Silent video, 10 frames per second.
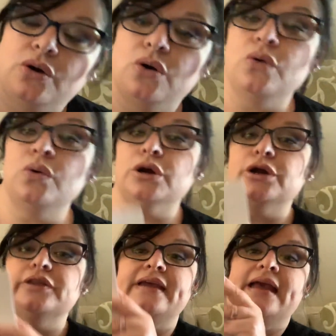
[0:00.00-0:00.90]

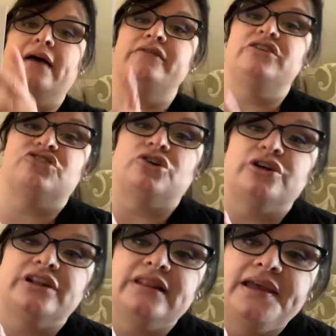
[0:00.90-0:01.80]
or they have it
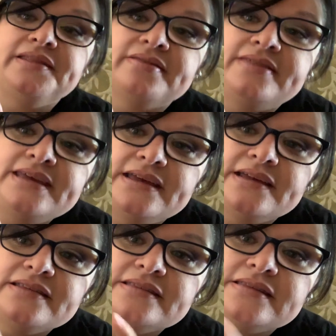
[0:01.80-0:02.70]
charted like
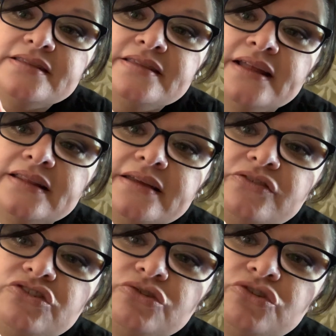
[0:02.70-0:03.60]
this that
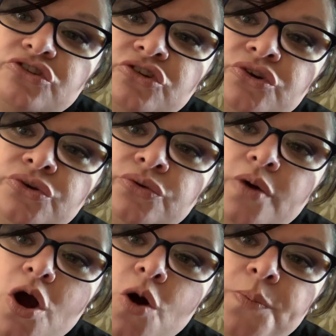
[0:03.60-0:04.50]
leaves you 2
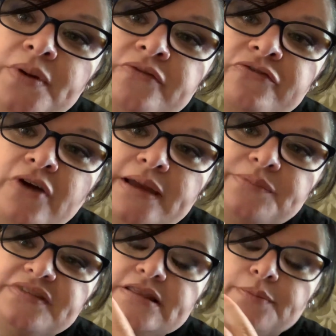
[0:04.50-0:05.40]
open
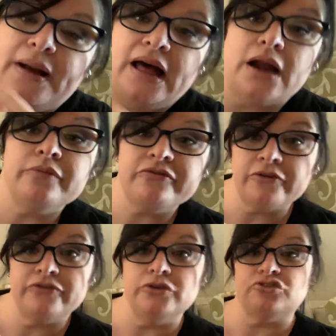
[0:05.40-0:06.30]
frames at the bottom for
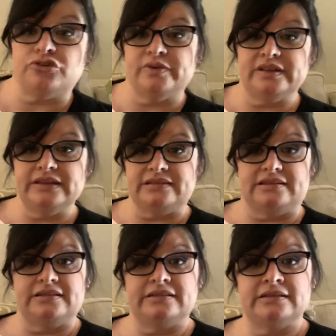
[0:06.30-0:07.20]
future
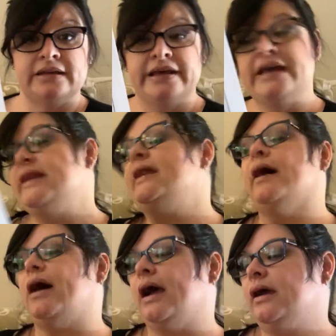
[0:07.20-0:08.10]
releases.
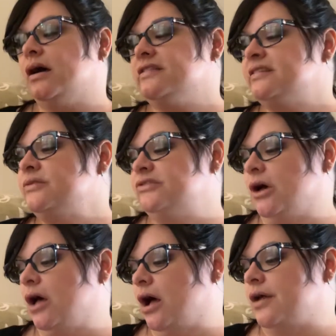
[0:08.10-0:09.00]
Now, I also
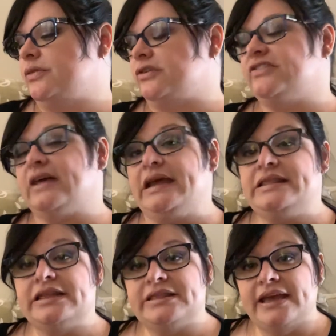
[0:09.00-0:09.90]
saw on their site
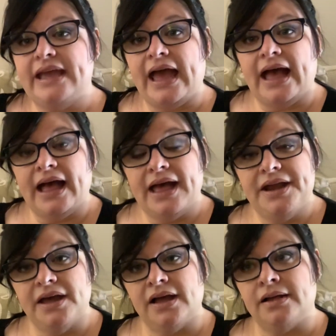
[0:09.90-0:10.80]
that they
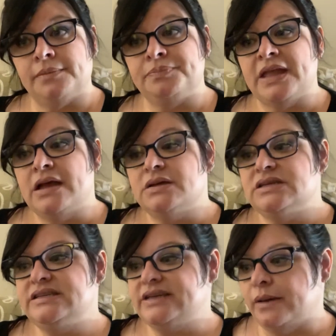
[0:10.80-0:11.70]
had
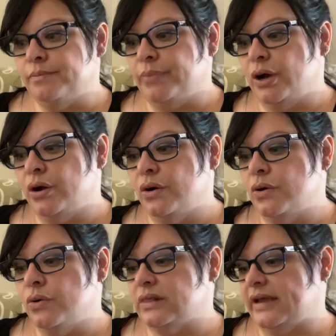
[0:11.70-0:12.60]

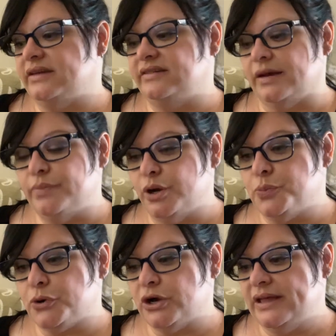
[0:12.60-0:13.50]
Dumbo, like a Dumbo
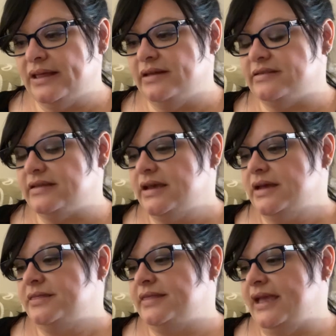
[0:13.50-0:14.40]
print.
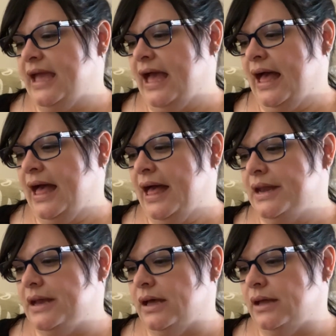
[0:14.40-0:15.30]
They
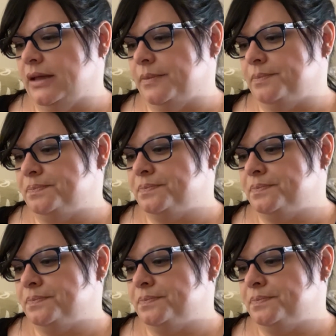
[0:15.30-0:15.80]
had, I